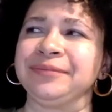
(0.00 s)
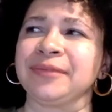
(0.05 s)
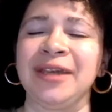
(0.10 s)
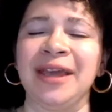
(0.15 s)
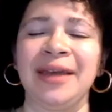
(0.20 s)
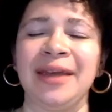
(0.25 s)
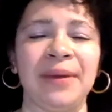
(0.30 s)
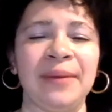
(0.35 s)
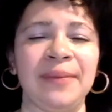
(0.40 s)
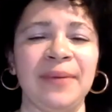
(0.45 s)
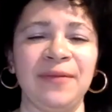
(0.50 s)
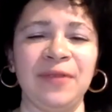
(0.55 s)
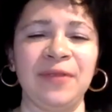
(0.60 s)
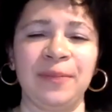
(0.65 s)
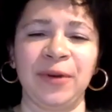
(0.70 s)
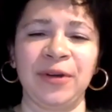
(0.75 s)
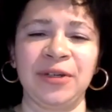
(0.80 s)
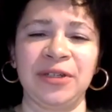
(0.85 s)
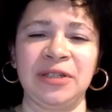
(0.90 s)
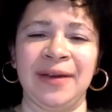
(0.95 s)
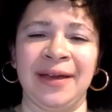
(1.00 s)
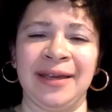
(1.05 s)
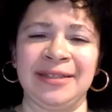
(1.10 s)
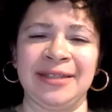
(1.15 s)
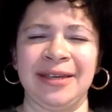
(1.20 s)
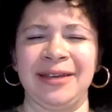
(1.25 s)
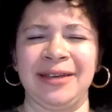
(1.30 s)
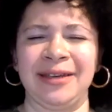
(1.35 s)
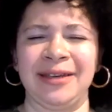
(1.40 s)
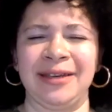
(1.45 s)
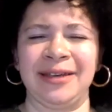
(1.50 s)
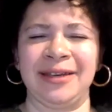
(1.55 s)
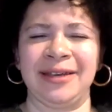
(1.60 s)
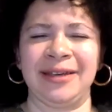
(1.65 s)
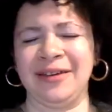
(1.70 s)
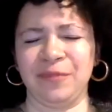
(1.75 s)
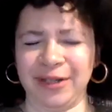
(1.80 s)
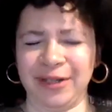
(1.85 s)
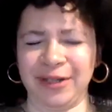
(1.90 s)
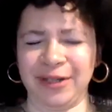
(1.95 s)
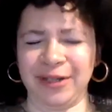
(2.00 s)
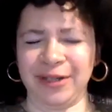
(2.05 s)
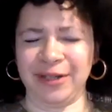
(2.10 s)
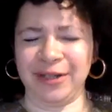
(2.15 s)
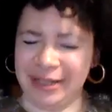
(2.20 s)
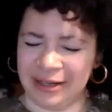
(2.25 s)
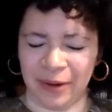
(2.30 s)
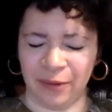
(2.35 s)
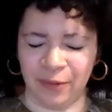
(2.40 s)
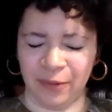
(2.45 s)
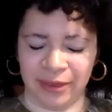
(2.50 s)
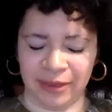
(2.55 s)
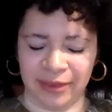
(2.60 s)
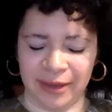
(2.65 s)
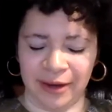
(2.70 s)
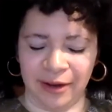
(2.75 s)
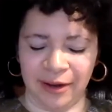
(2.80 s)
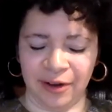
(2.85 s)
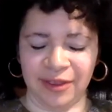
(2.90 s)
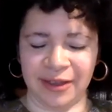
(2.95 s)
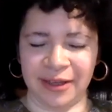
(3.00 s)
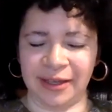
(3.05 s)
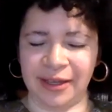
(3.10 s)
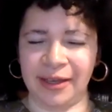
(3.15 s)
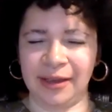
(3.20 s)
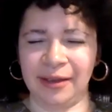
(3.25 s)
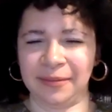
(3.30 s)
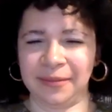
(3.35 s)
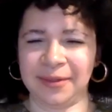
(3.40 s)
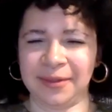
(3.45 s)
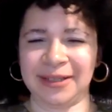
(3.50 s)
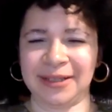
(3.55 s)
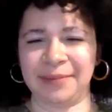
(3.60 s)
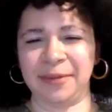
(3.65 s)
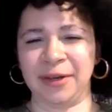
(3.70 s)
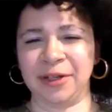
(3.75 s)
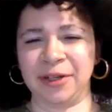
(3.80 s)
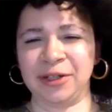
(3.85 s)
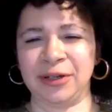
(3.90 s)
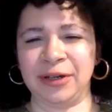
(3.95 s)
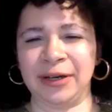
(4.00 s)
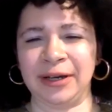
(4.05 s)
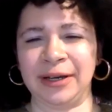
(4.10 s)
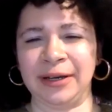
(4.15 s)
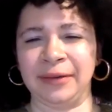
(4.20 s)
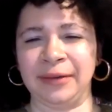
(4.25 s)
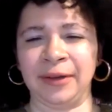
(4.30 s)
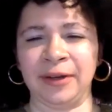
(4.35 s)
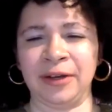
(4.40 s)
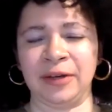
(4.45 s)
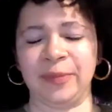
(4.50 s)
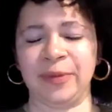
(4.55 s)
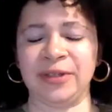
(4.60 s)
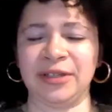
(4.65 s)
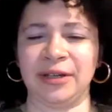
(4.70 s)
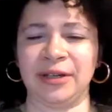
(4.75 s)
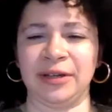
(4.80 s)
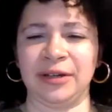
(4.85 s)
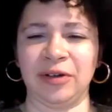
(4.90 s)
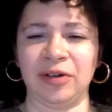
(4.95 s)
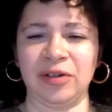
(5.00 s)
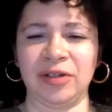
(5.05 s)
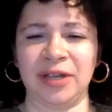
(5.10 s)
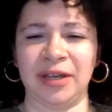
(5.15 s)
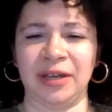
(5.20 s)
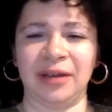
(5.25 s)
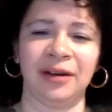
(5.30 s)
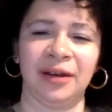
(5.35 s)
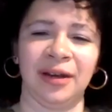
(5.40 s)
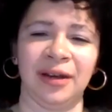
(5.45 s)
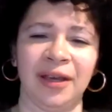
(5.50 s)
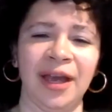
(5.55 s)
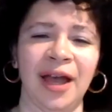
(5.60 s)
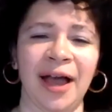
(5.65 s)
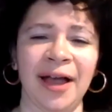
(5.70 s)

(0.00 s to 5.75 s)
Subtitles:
So yeah, maybe if the person who asked that could give more detail about what they are thinking, because I'm not sure I 100% understand.